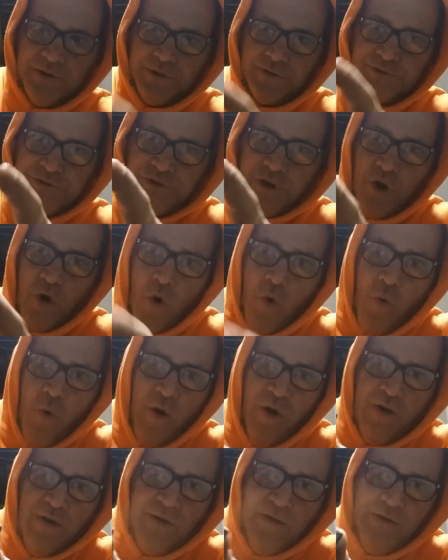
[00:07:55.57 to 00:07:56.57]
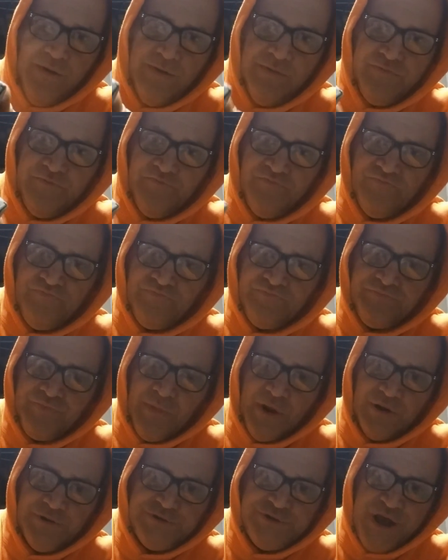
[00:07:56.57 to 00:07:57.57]
There's no
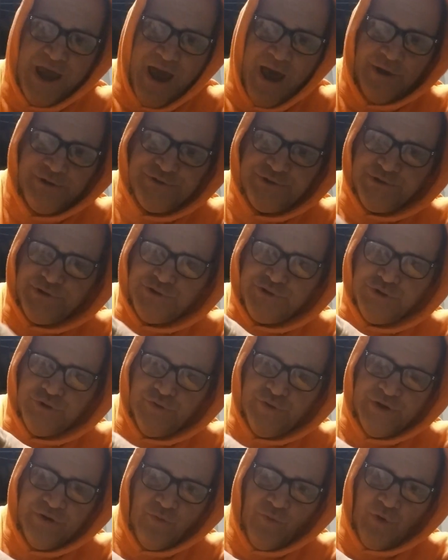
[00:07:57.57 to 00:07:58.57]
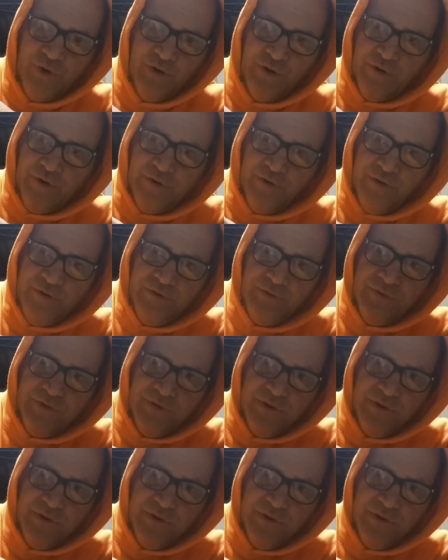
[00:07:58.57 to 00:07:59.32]
chassis to it where